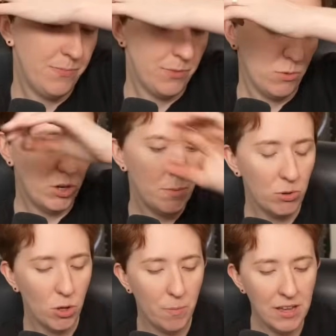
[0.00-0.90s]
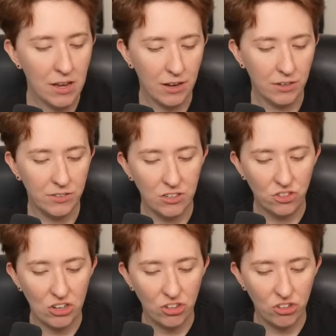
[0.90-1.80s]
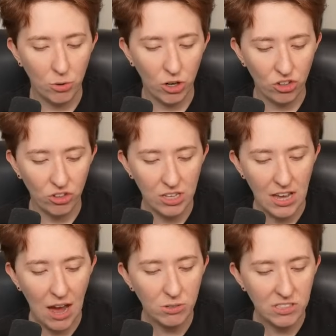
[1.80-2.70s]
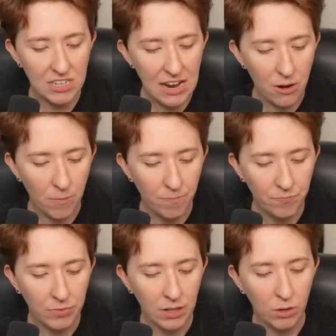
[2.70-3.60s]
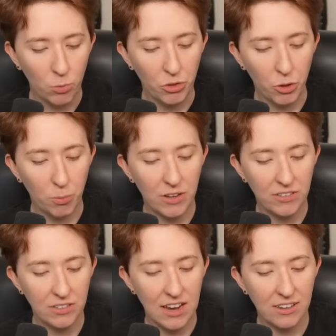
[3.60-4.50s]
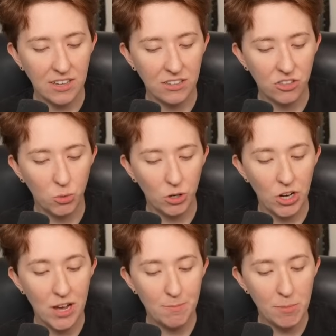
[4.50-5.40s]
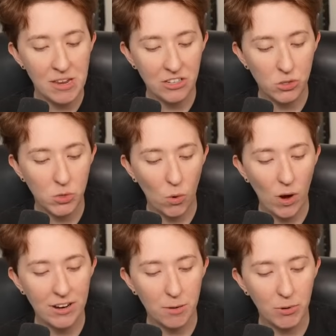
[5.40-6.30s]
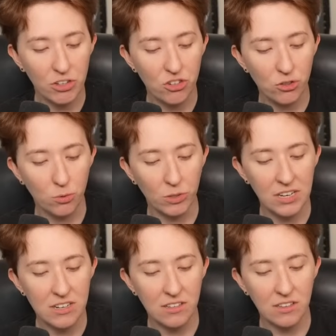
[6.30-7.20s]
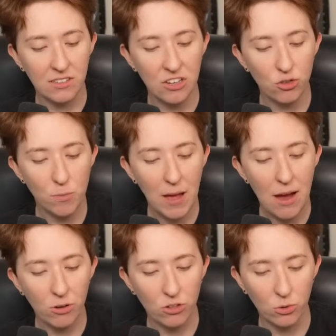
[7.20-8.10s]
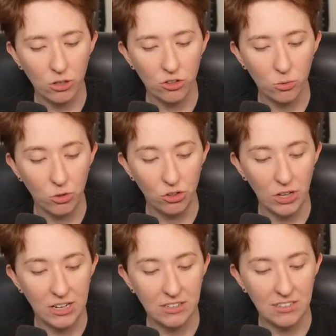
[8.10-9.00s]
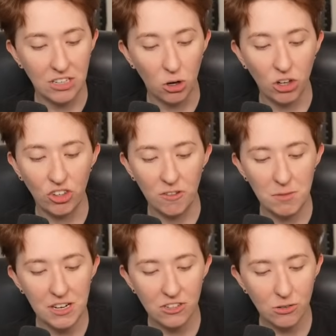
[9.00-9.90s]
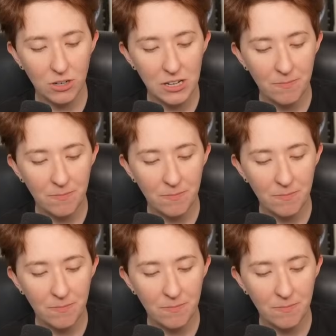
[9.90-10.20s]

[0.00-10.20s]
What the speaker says: What about Lo Binghe? Said Shen Qingqiu urgently. How is he now? With your present access, you are not permitted to inquire about issues related to the central power source. Would you like to see your achievement history?